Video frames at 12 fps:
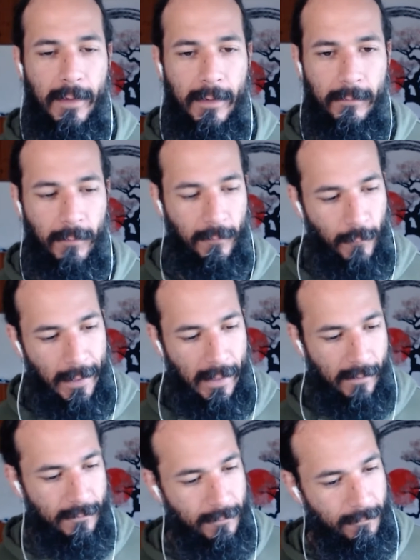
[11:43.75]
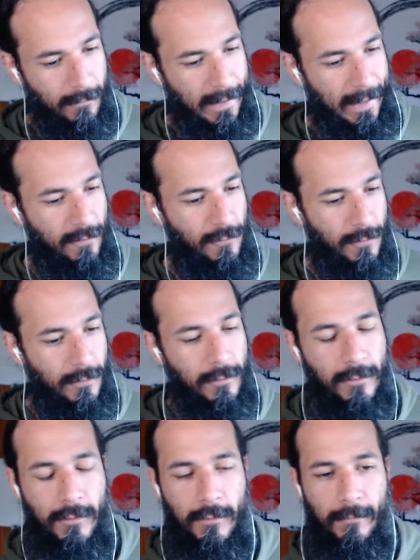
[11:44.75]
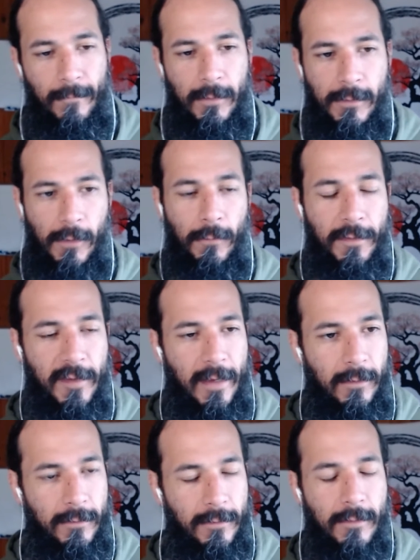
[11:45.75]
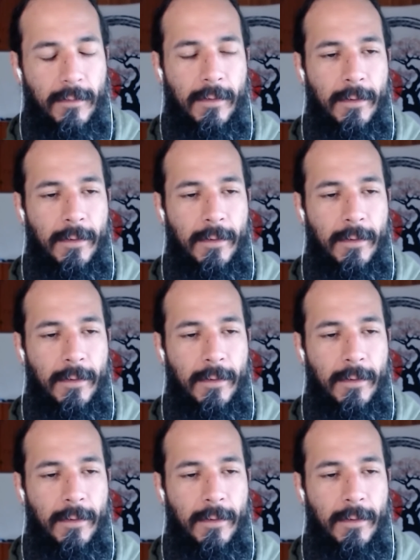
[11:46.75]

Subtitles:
and if we have cancerous growth cells,